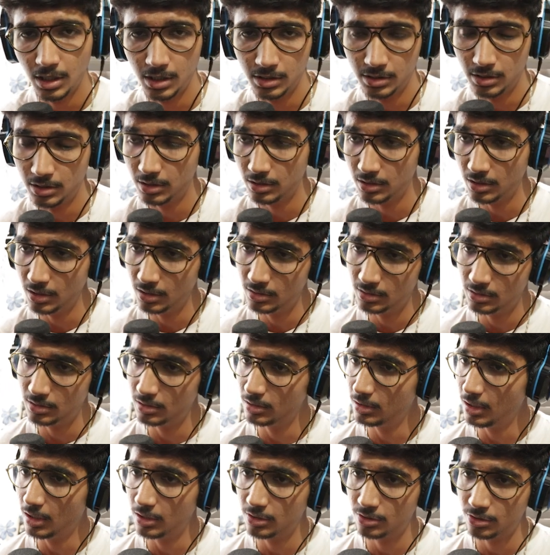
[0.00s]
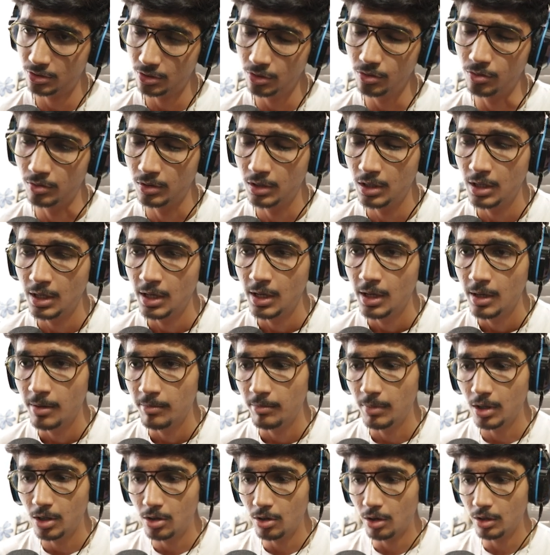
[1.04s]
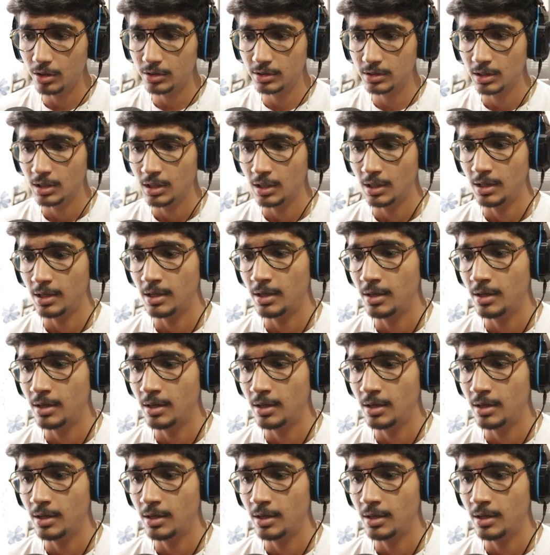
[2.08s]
Yes, it's that's true, because